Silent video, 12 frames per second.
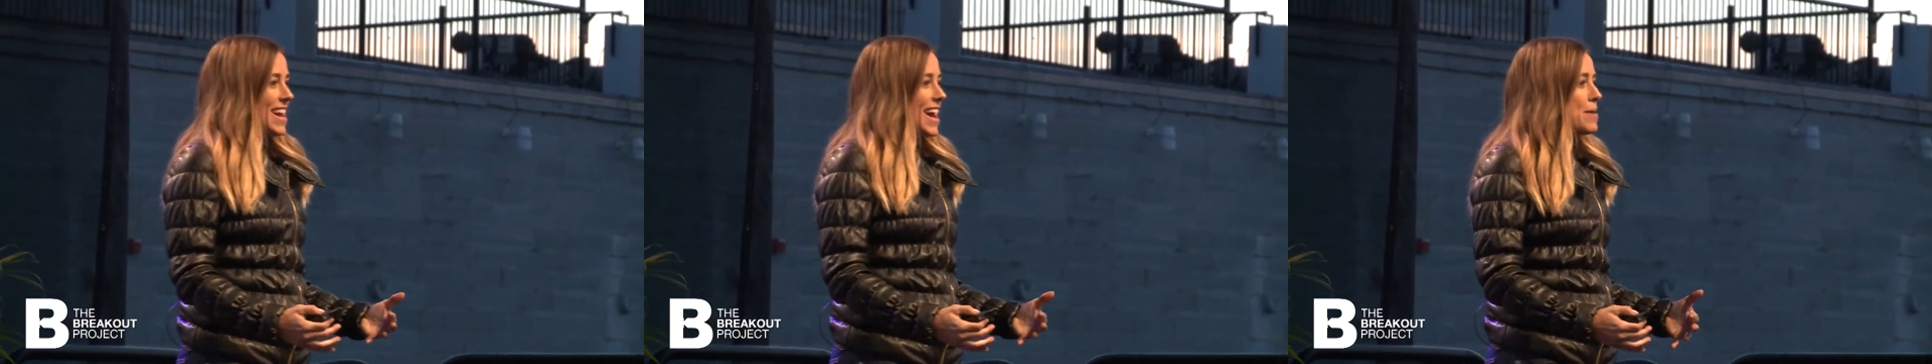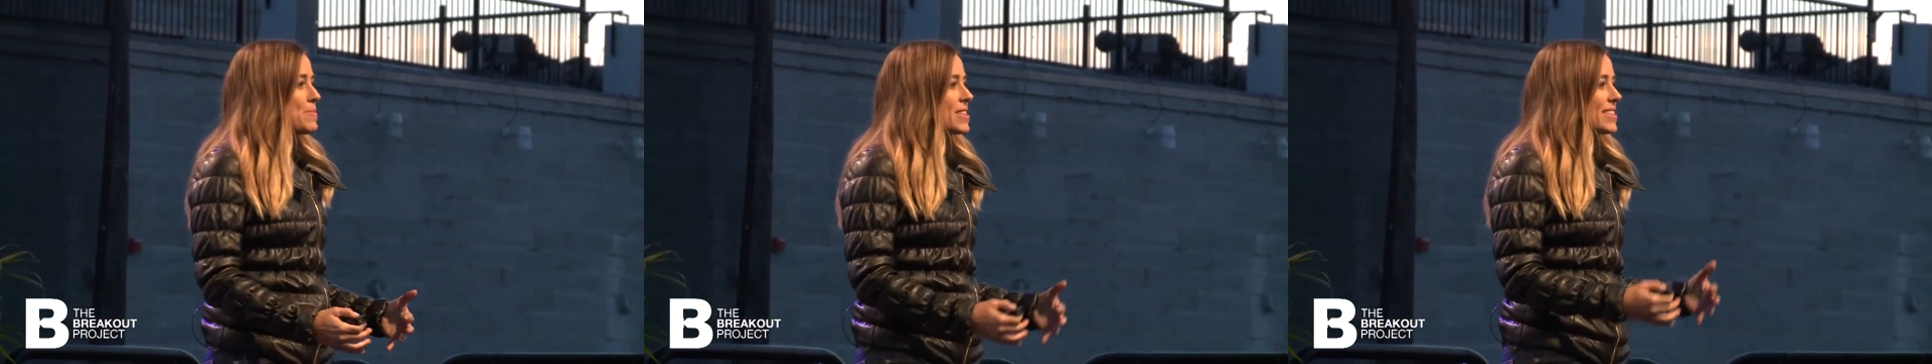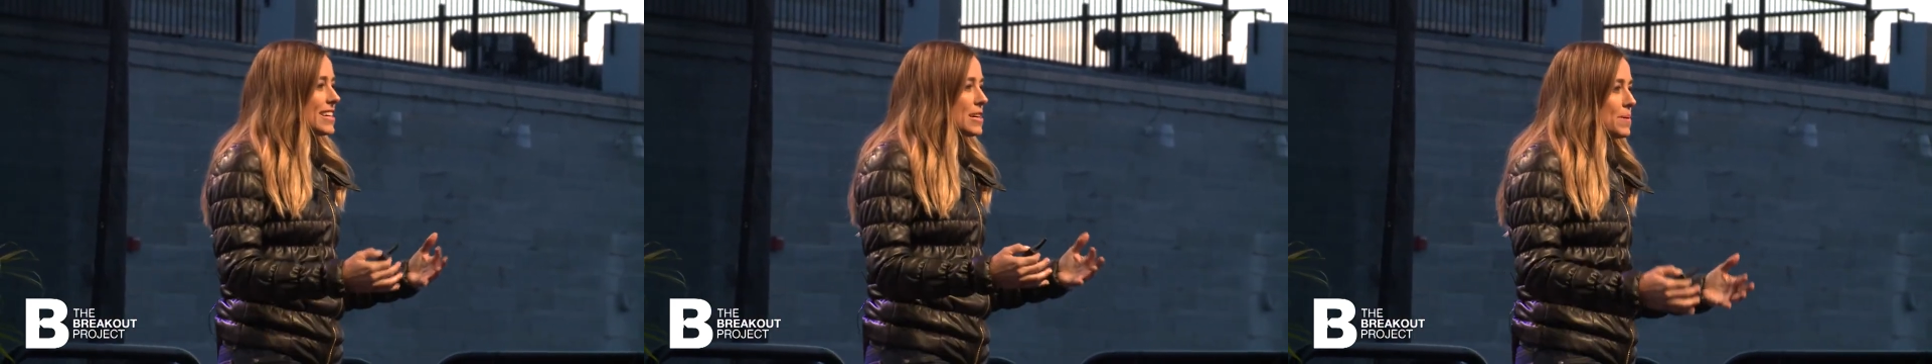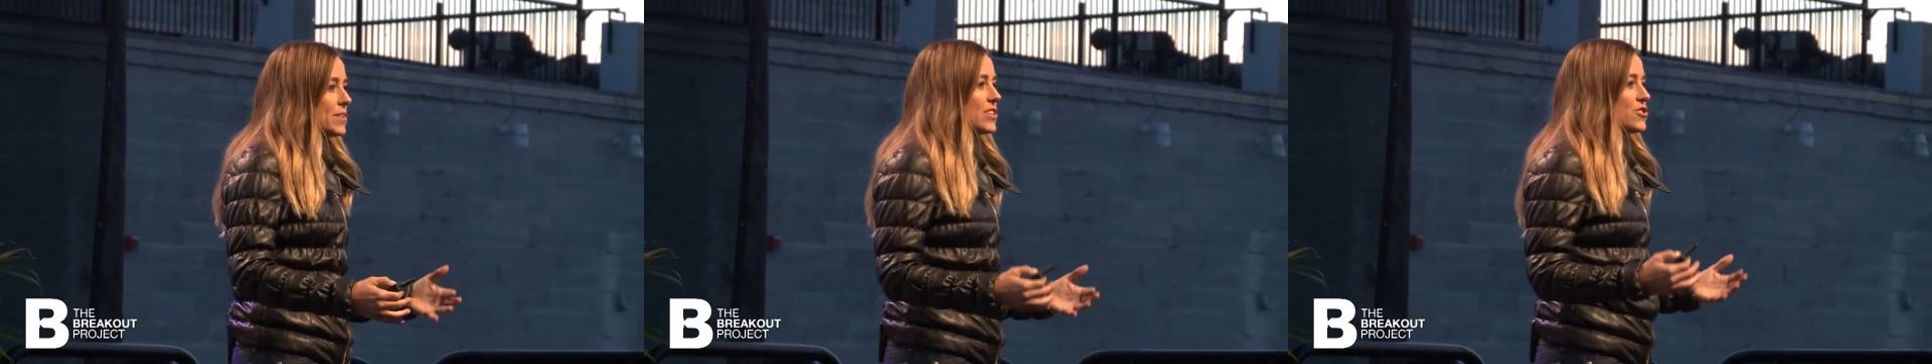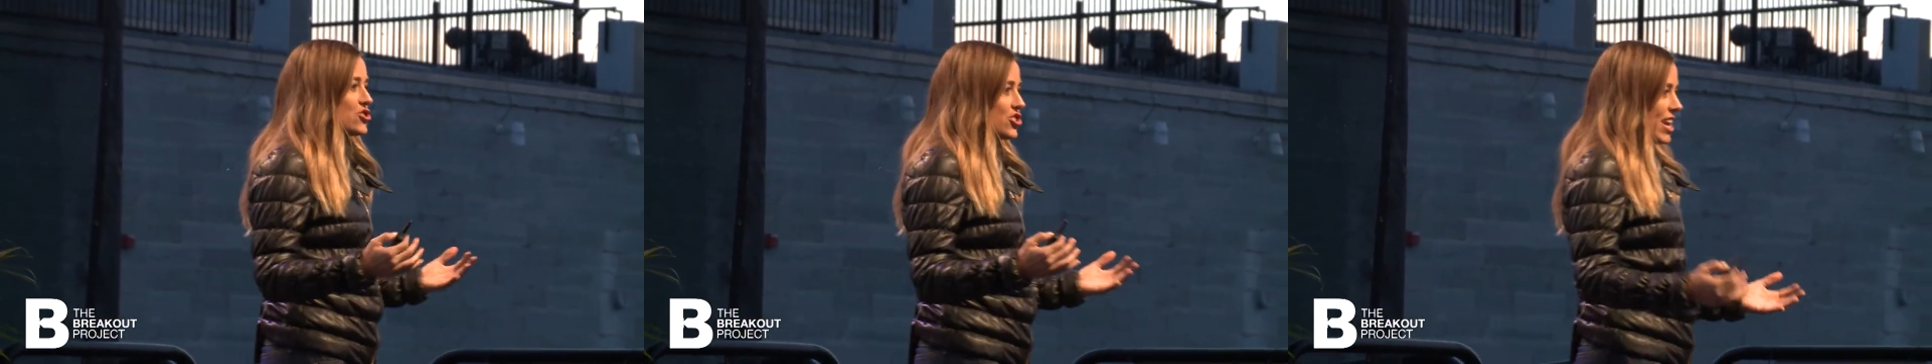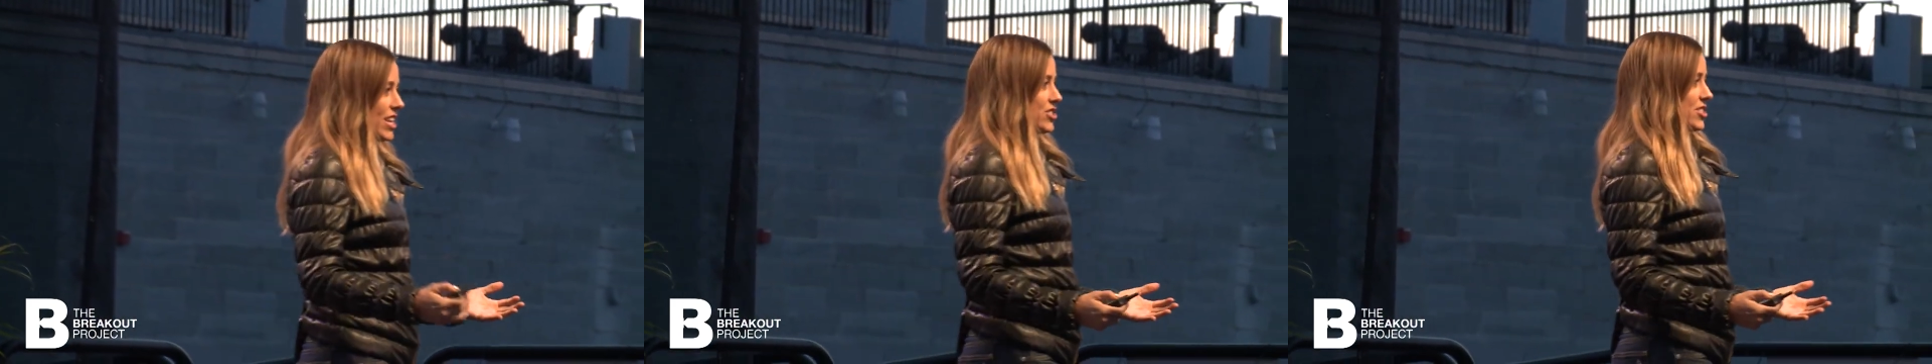and we think about the
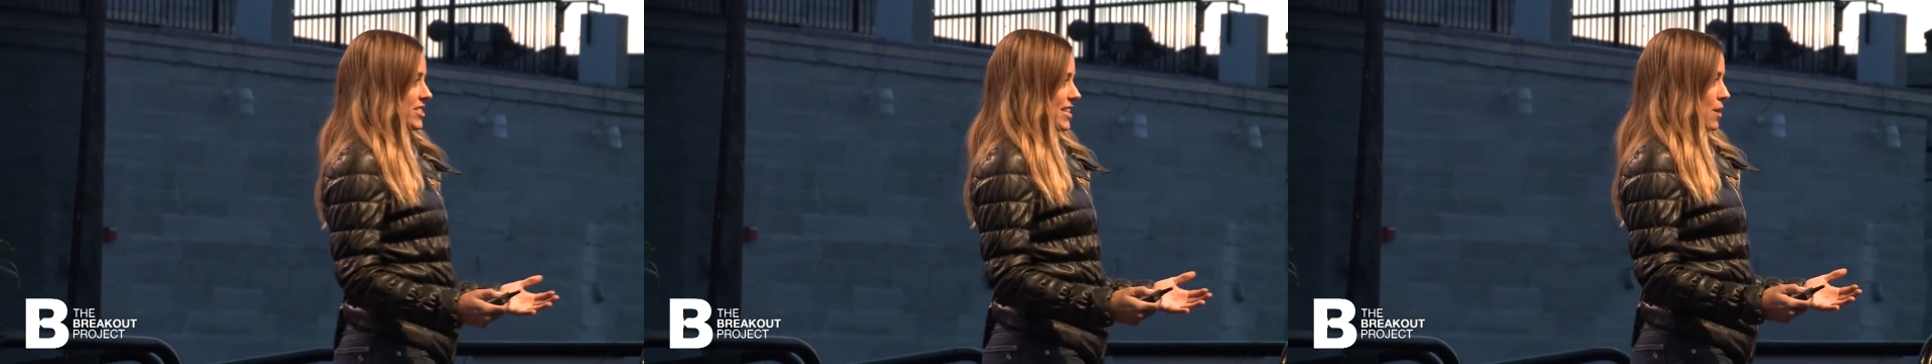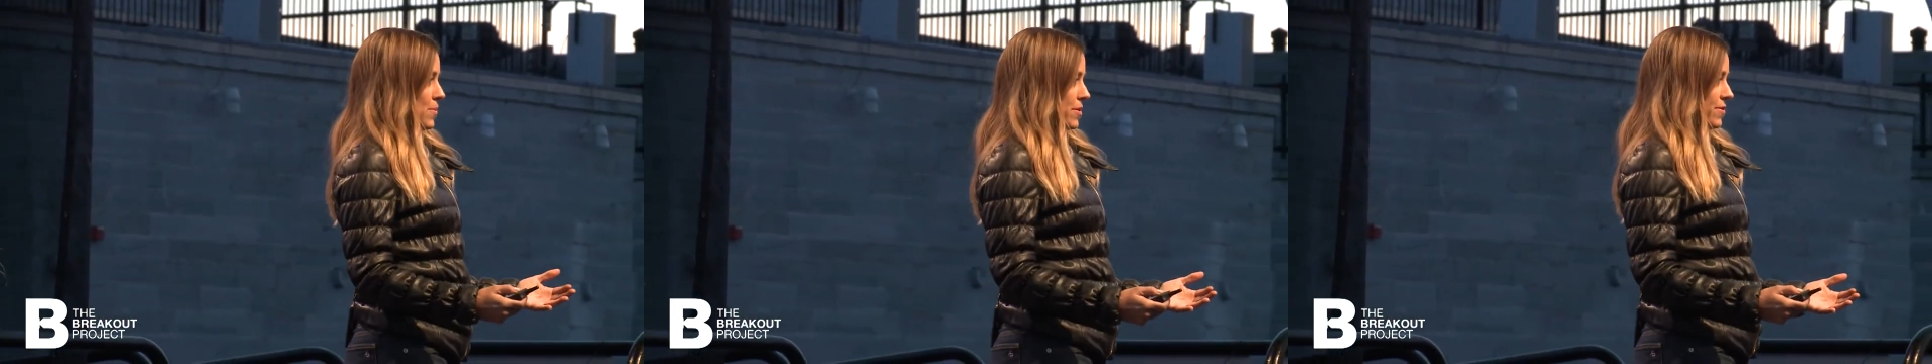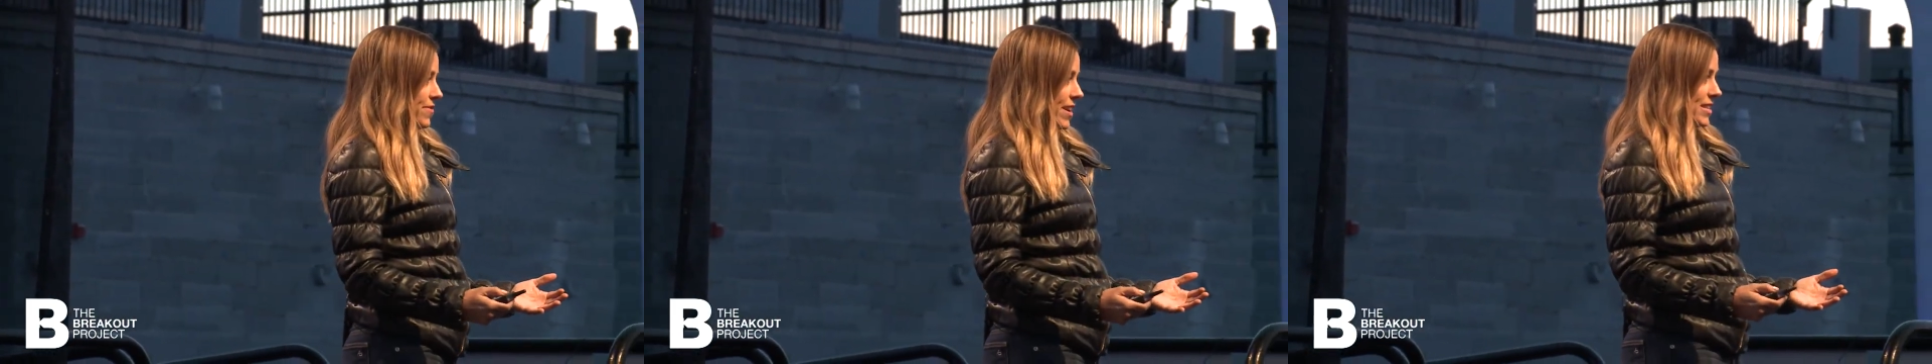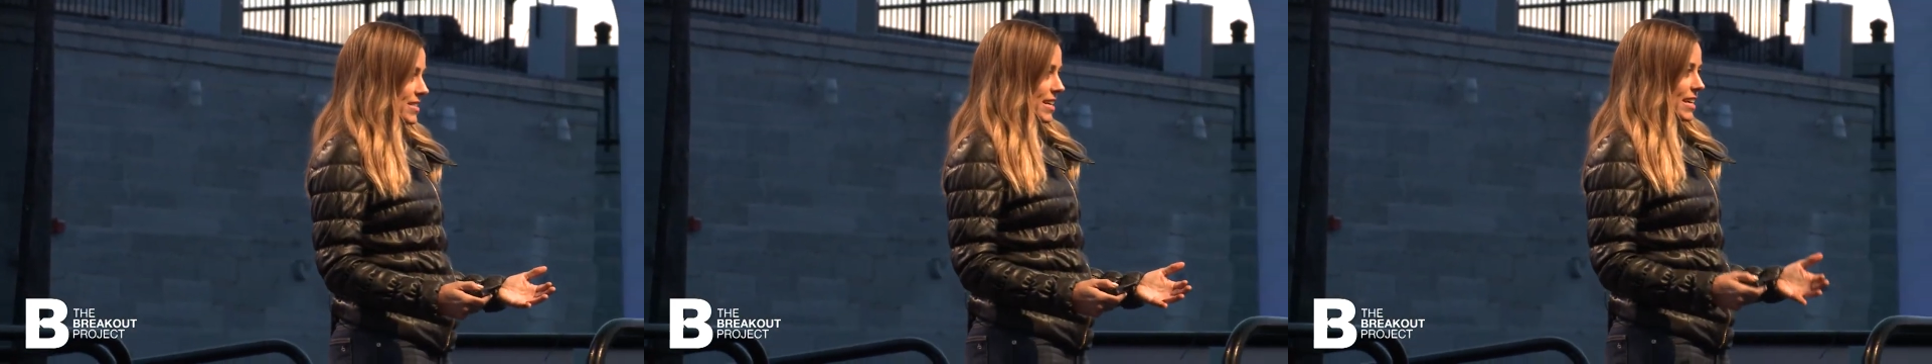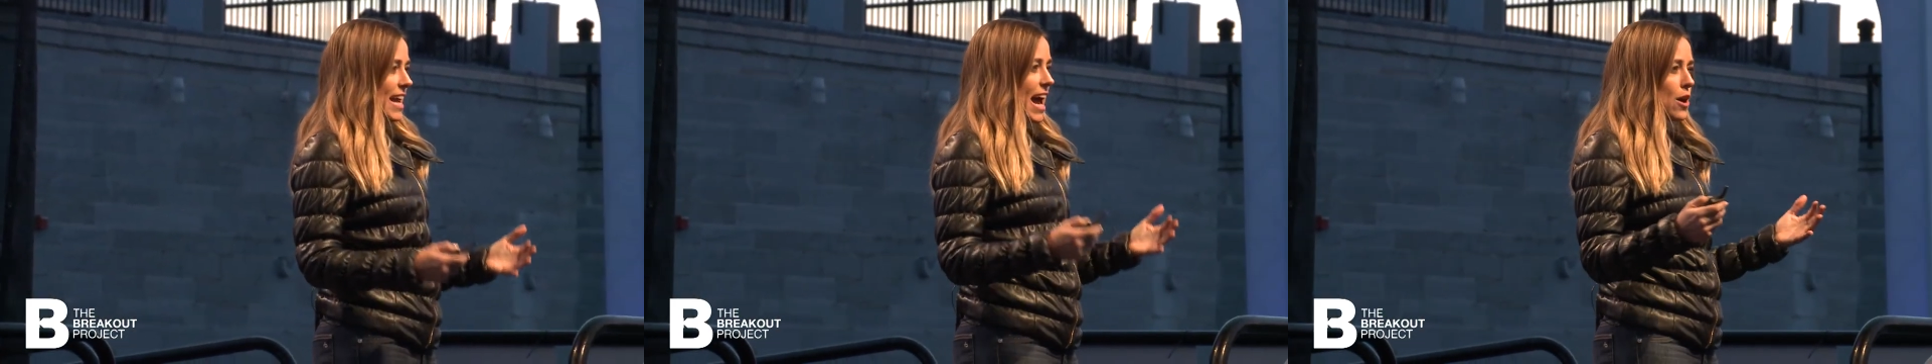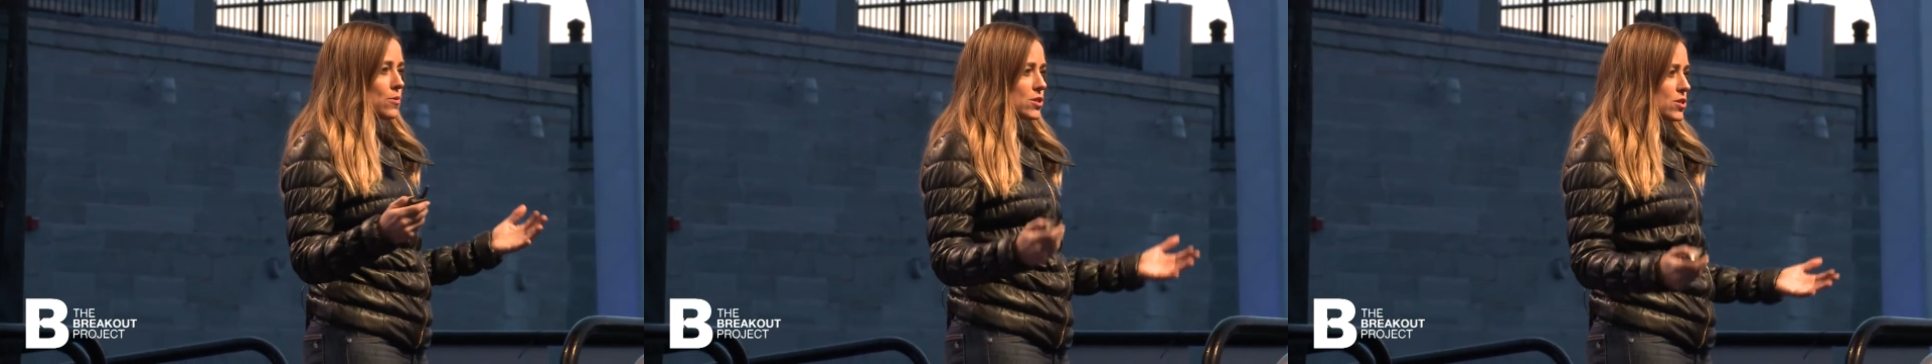changes that we're facing and
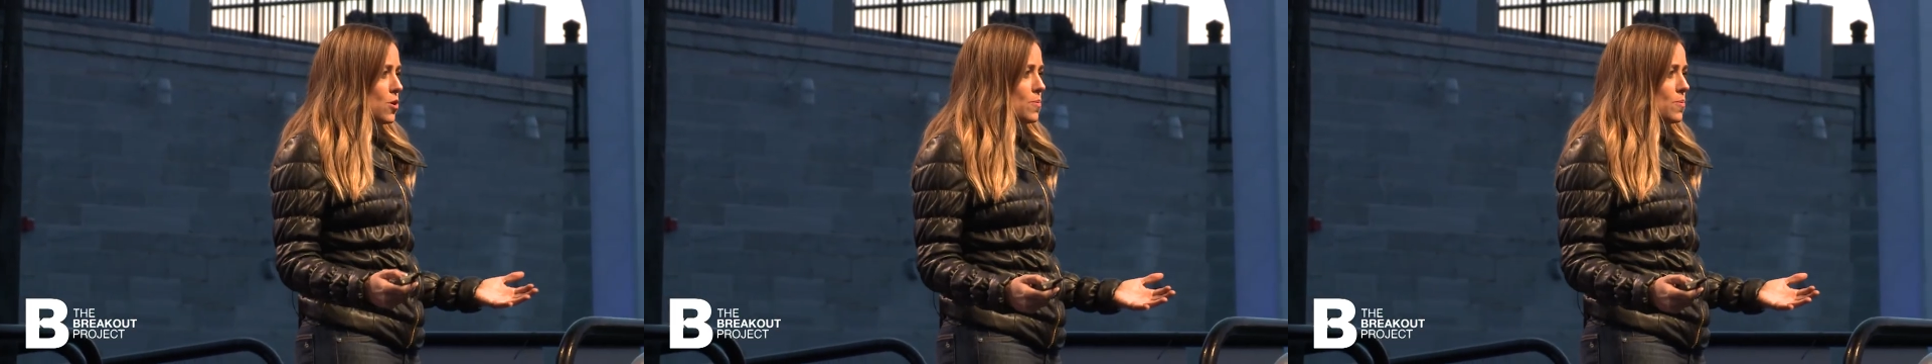how so